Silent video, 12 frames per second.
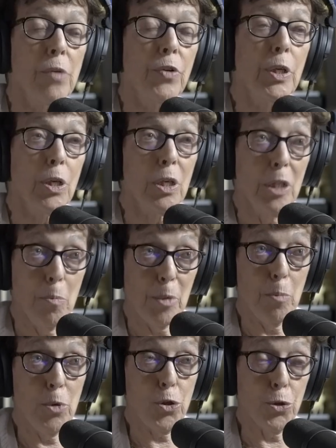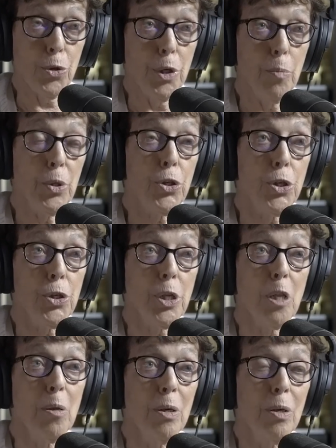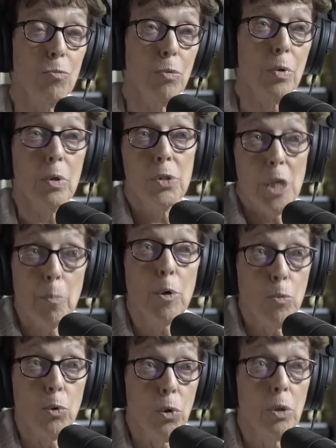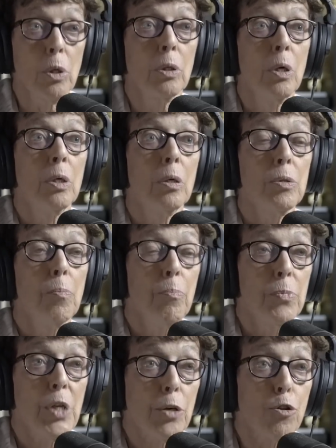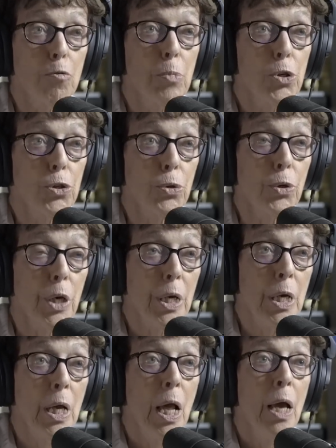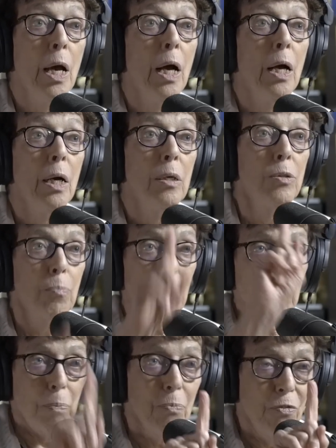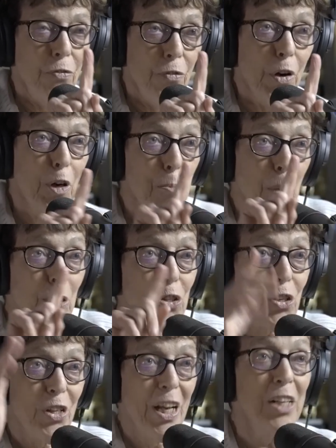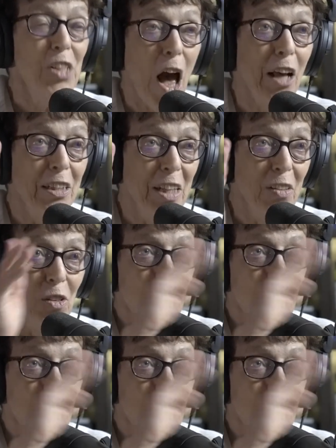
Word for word: living in Columbia, Missouri, which is in the semi-rural center of Missouri, very much exactly in the